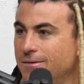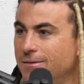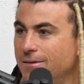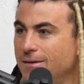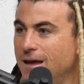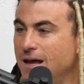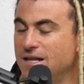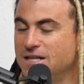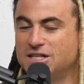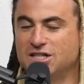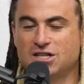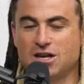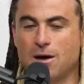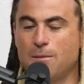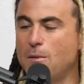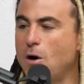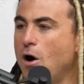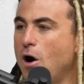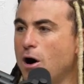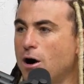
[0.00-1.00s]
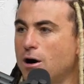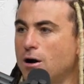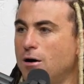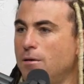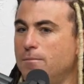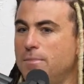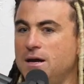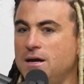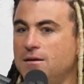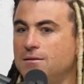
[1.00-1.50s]
and some are going to
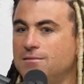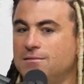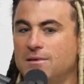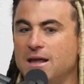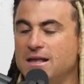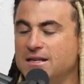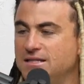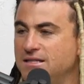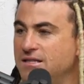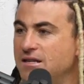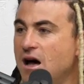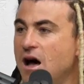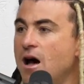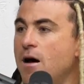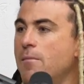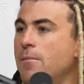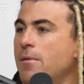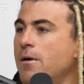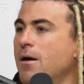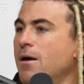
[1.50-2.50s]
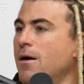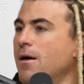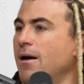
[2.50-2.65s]
be as dumb